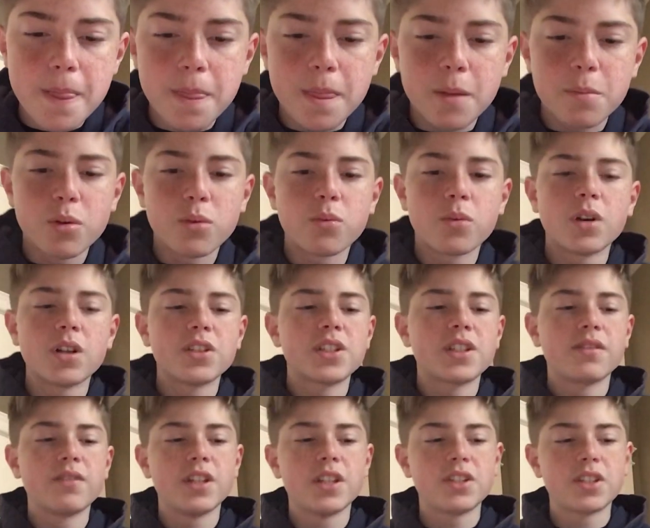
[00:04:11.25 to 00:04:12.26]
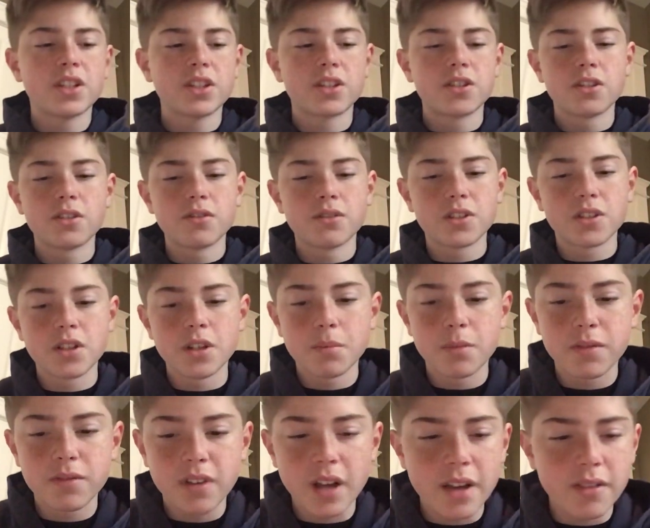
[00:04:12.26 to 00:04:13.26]
Number 1 76ers versus number
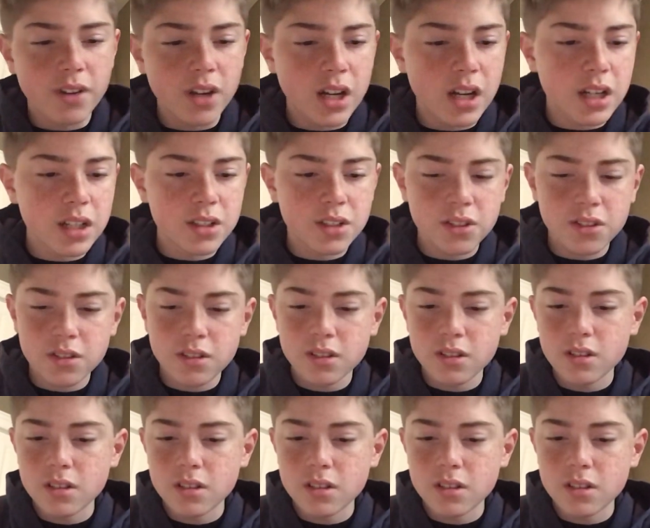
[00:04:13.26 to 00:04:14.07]
5 Hawks.